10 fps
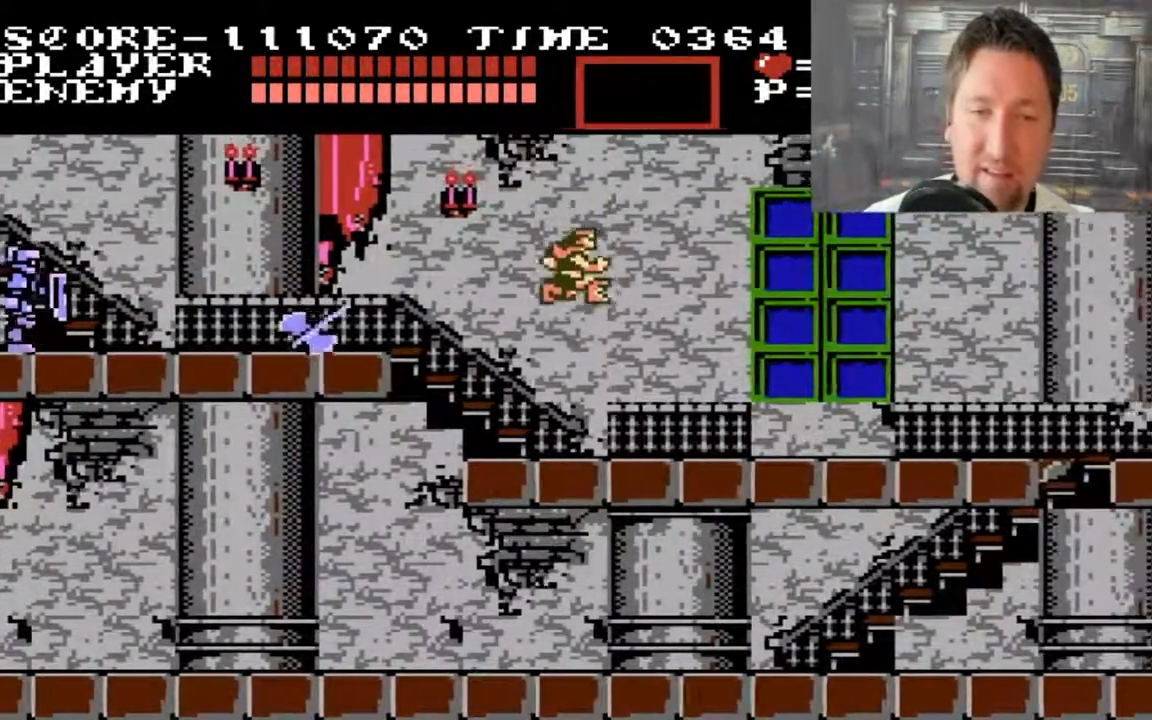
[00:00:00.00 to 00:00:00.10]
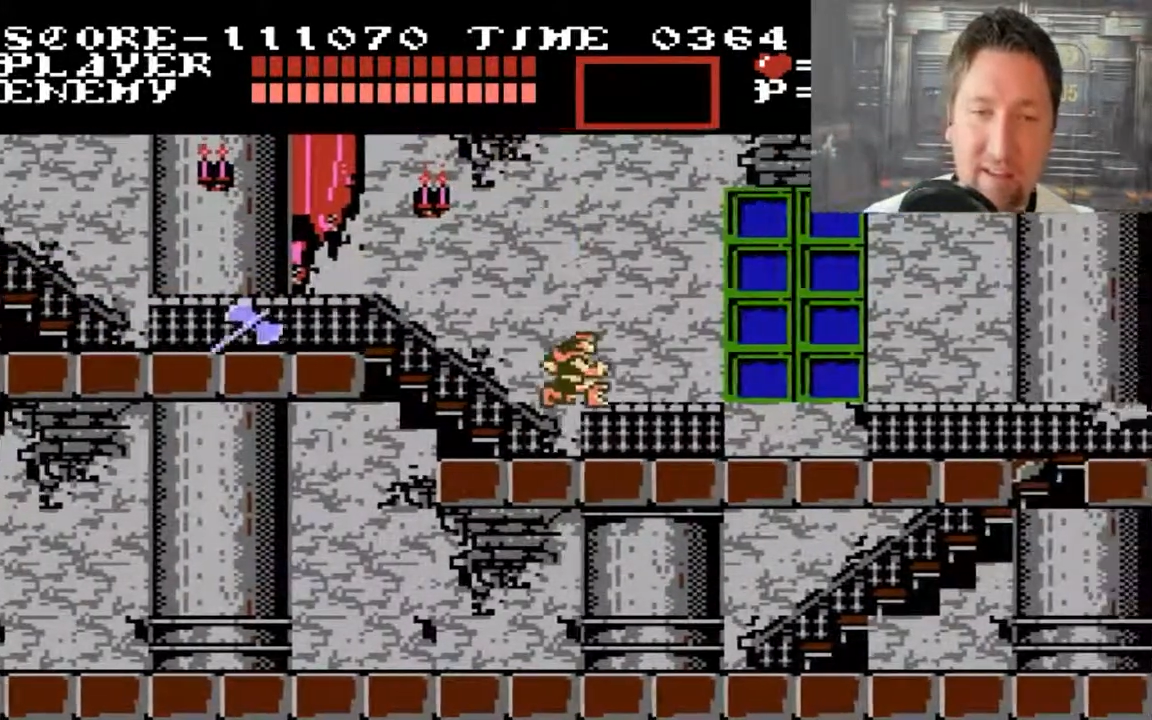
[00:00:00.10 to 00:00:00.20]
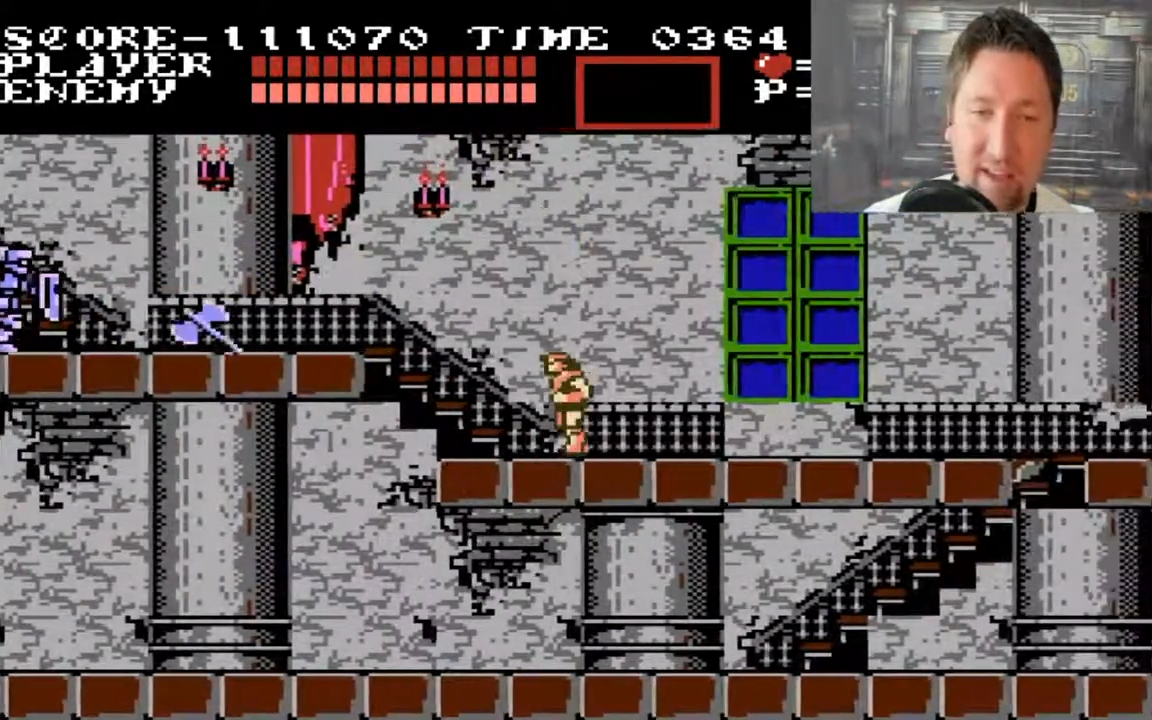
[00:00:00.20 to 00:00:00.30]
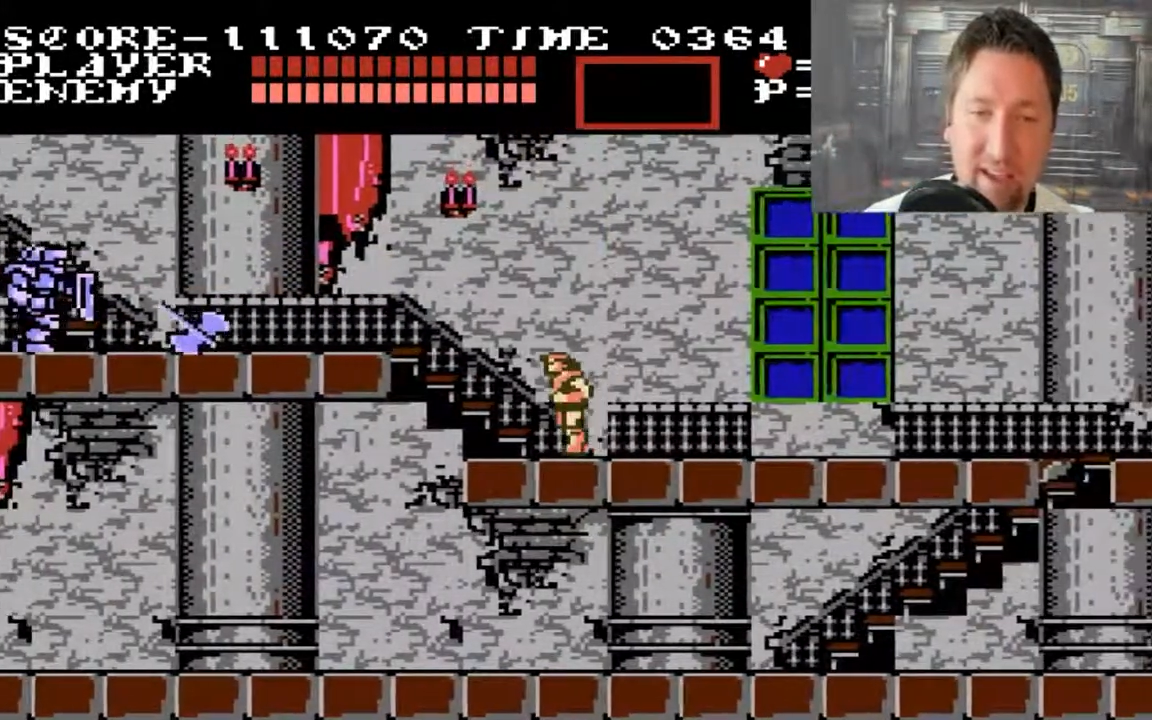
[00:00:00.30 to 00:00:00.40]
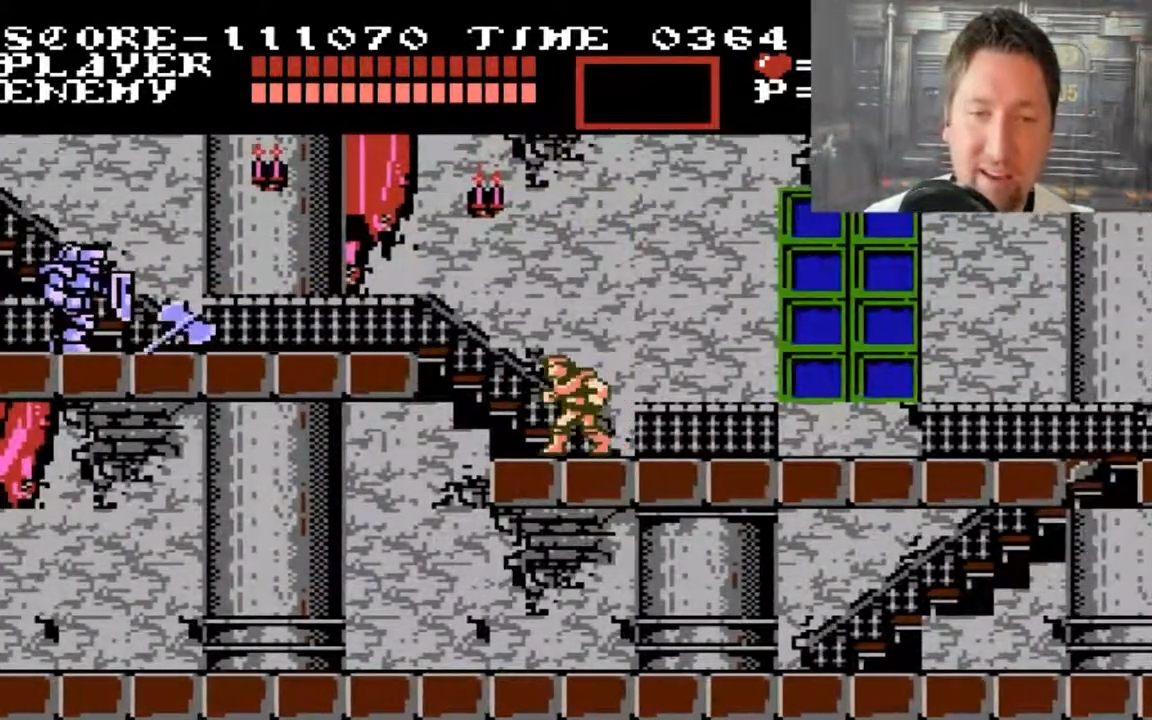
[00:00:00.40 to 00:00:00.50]

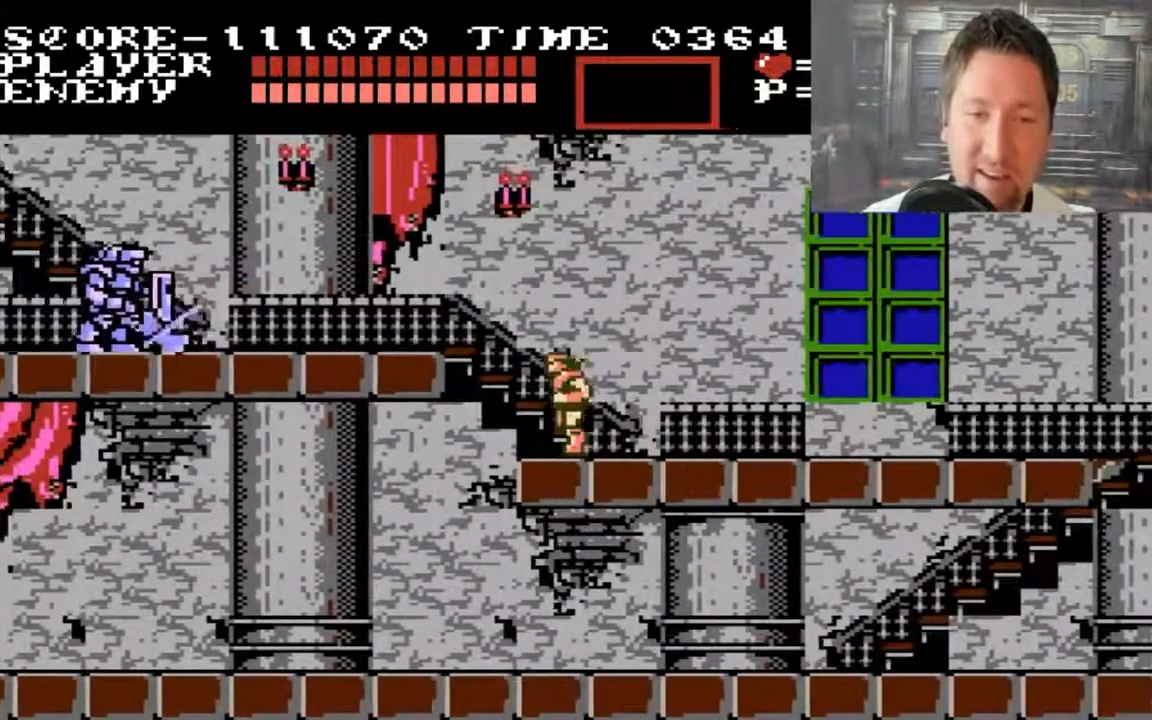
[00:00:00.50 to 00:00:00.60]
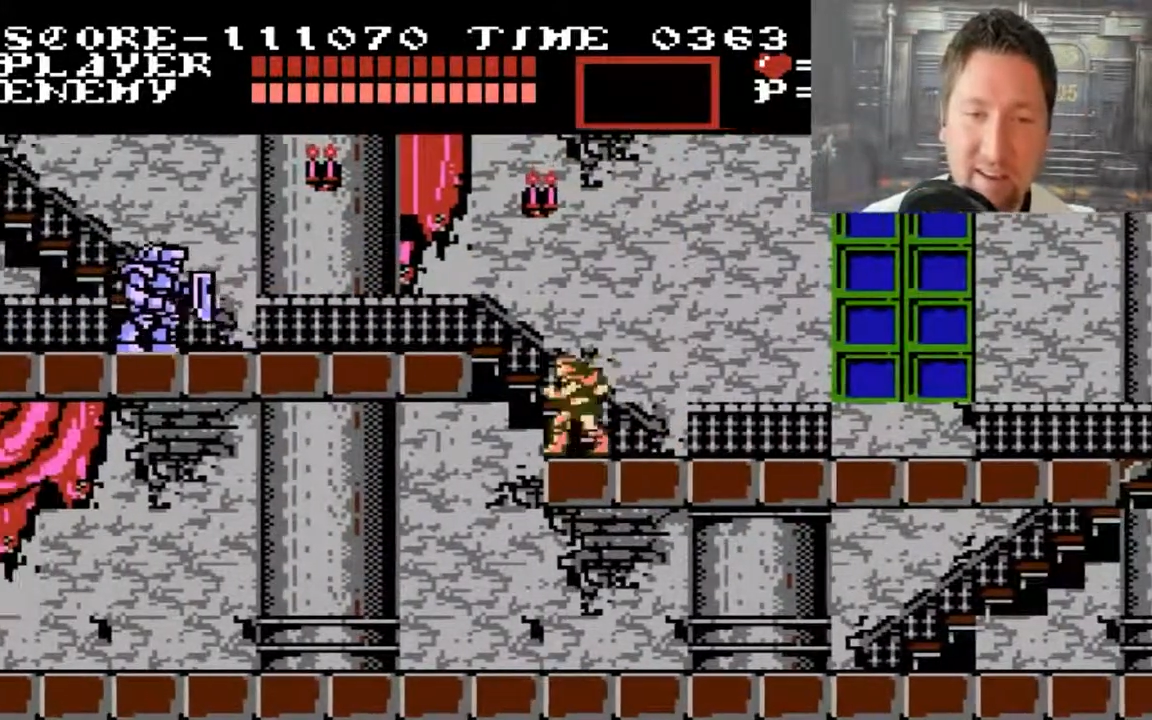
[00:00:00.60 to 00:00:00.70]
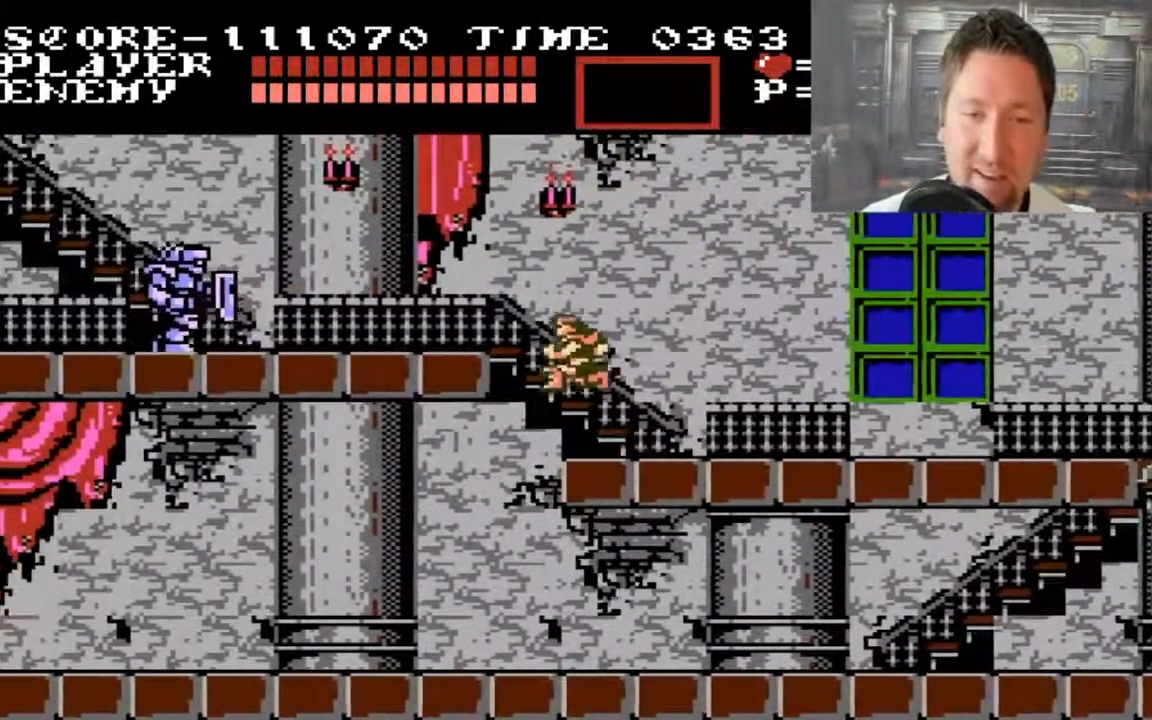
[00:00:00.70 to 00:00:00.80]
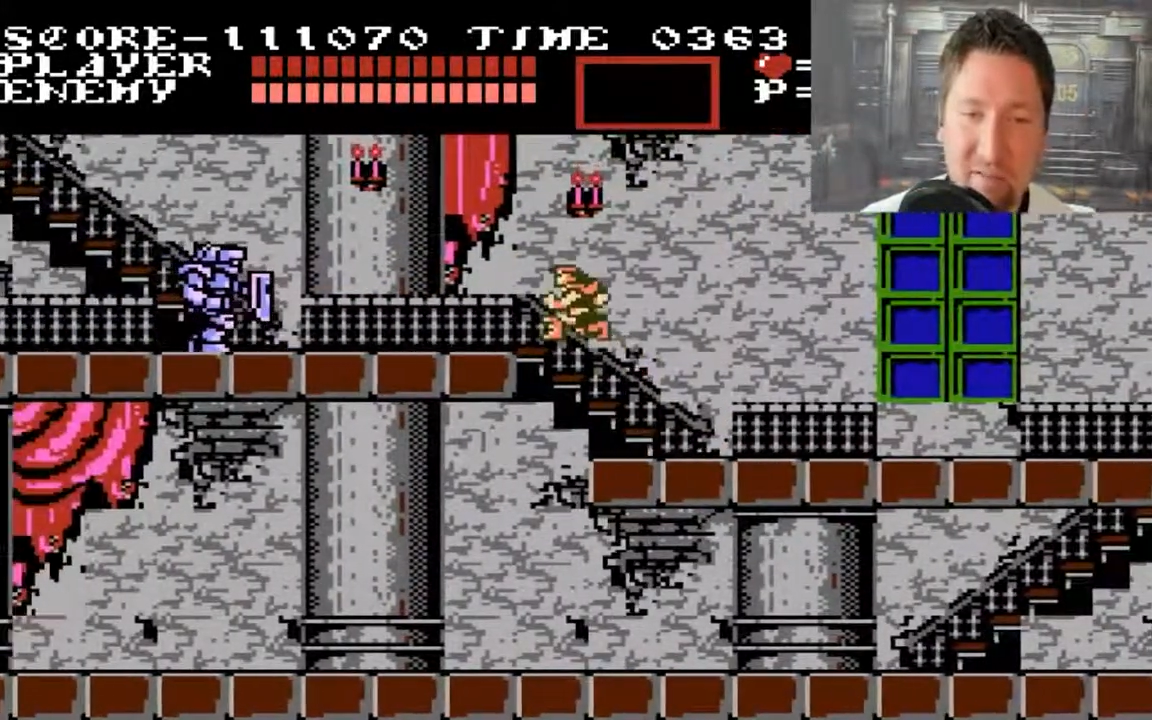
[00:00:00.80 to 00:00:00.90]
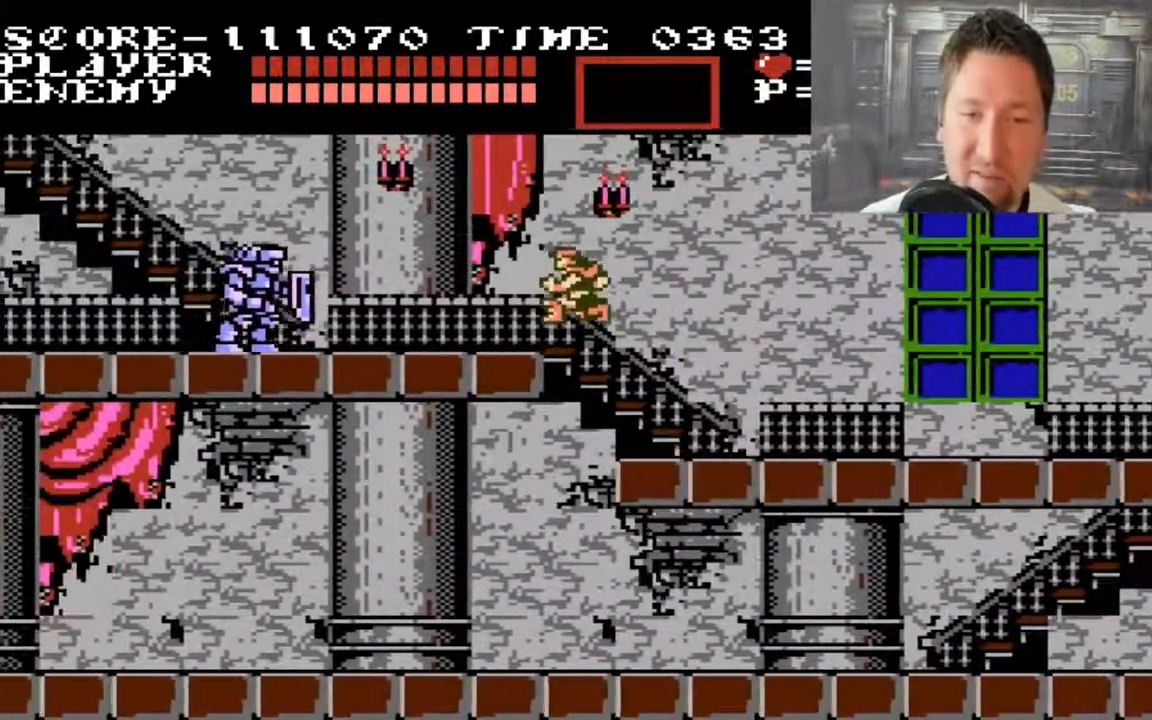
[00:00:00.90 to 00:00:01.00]
And if